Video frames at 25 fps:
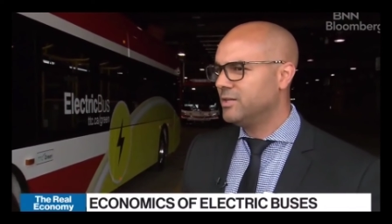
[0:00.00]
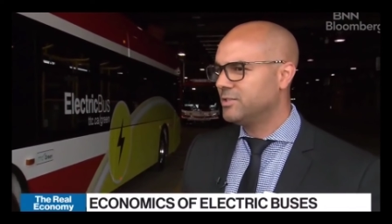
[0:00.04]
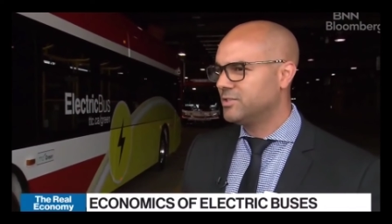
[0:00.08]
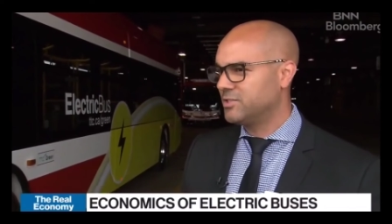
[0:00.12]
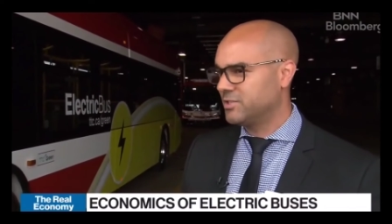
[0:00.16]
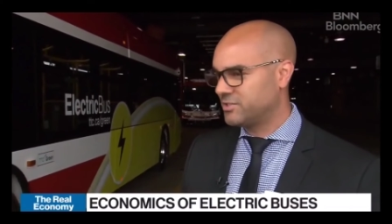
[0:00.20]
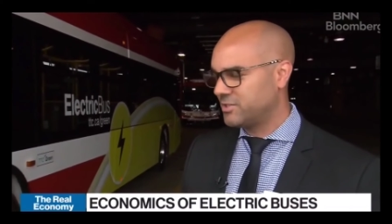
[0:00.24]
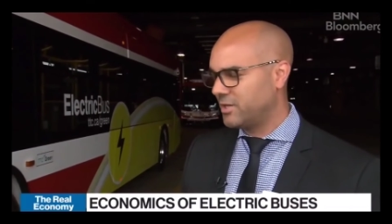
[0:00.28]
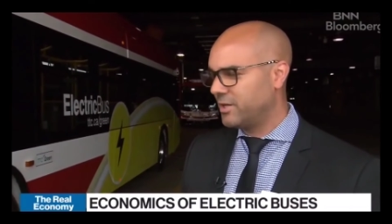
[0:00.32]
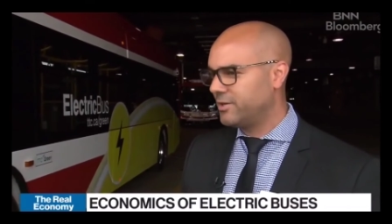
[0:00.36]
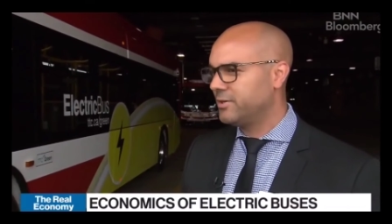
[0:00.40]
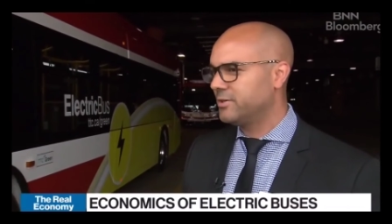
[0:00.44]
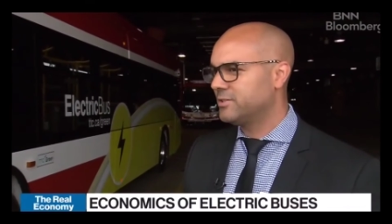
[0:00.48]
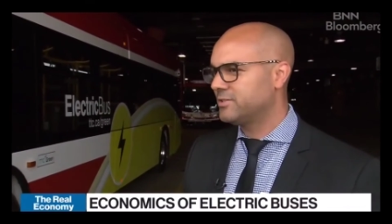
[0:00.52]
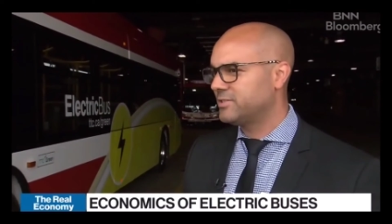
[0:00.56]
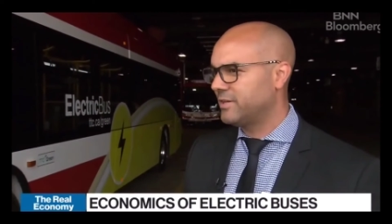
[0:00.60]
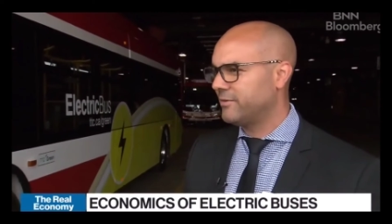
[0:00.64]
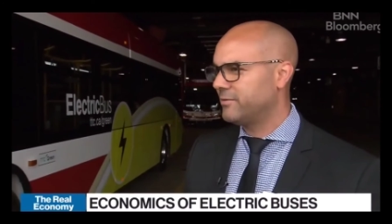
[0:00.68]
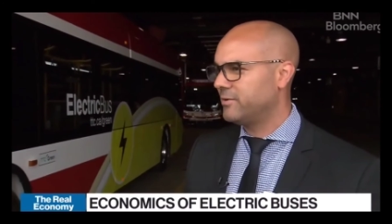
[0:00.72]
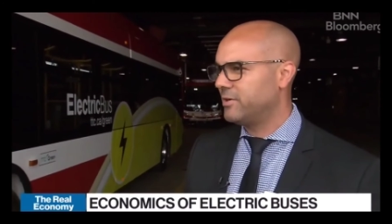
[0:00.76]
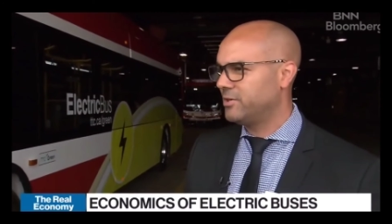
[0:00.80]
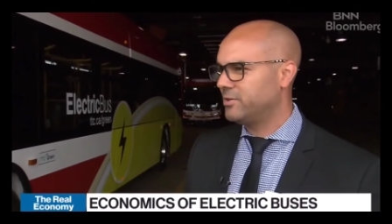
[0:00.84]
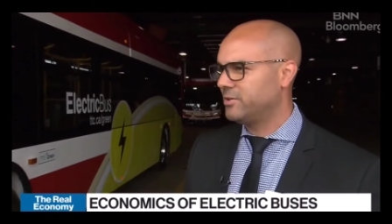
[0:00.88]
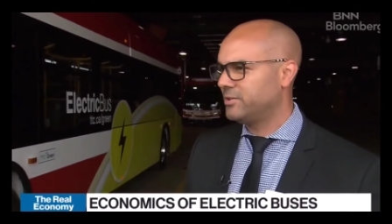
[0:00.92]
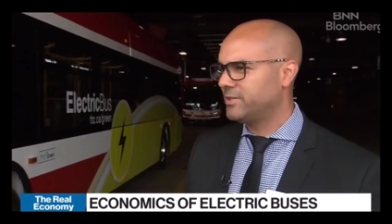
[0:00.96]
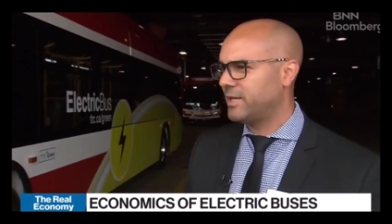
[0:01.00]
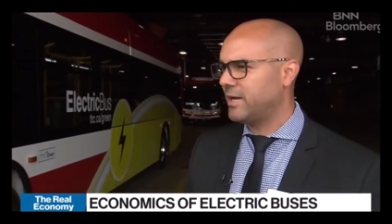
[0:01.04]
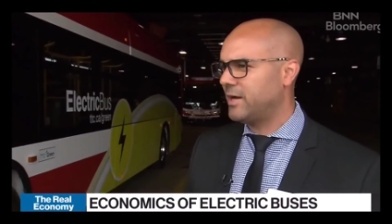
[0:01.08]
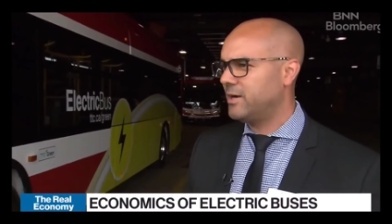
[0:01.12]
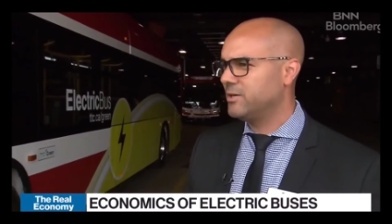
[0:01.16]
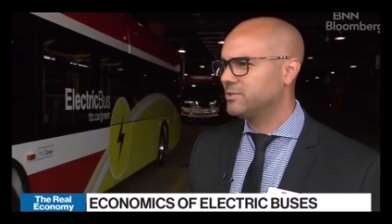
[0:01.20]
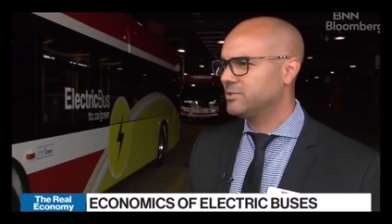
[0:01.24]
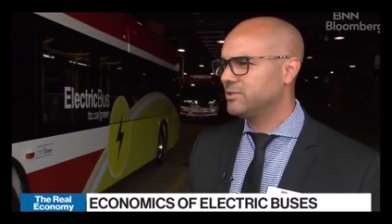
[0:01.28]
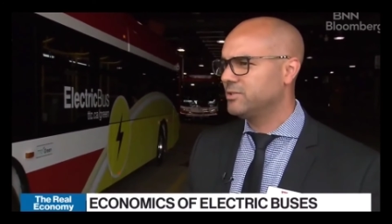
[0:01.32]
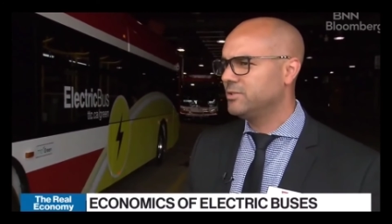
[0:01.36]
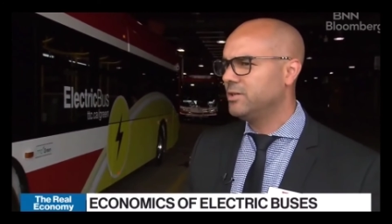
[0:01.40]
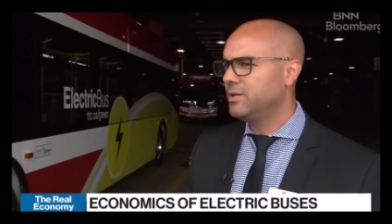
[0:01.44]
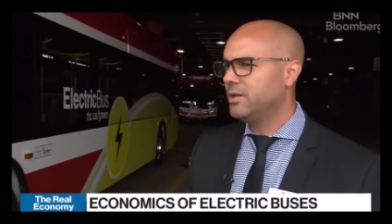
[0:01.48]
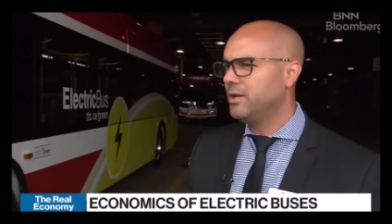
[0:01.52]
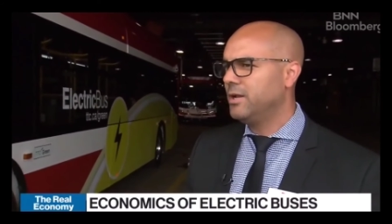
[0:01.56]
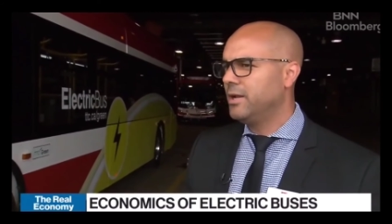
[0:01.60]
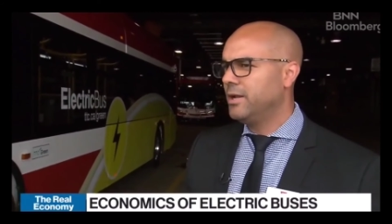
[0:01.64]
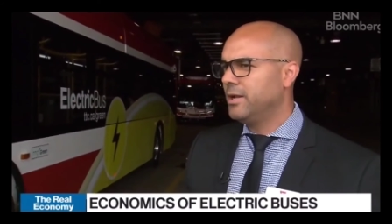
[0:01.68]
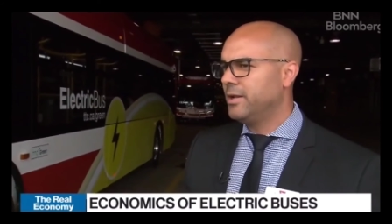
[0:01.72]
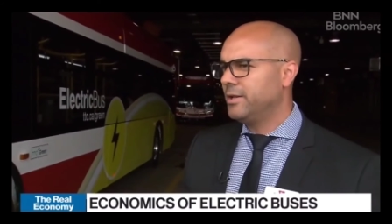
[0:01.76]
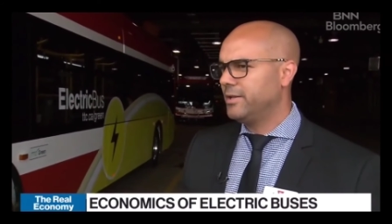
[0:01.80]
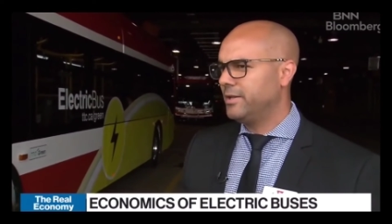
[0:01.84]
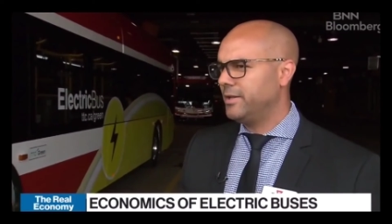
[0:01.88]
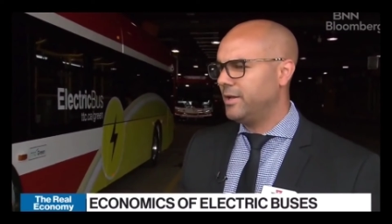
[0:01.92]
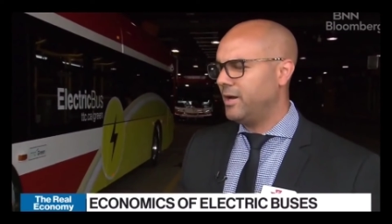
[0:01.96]
just under
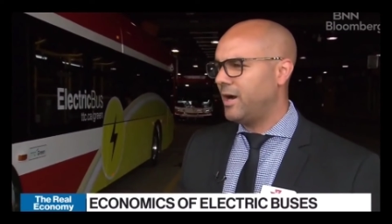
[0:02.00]
700,000.